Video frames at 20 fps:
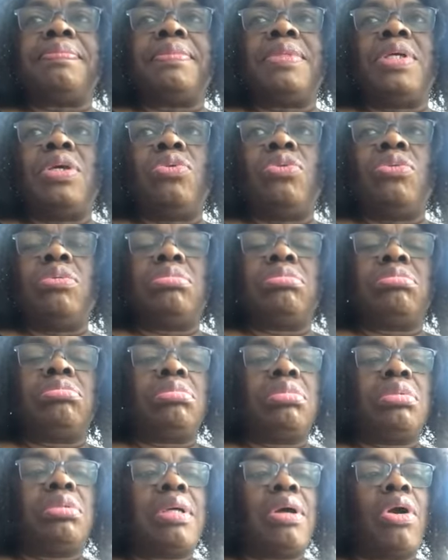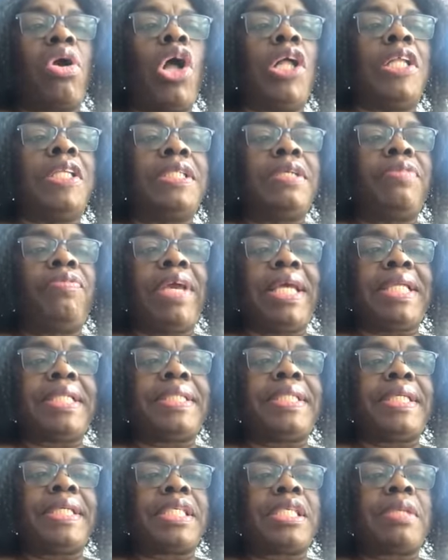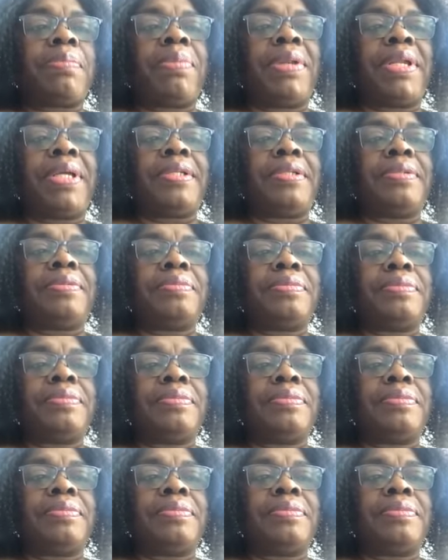you know, cultivate discipline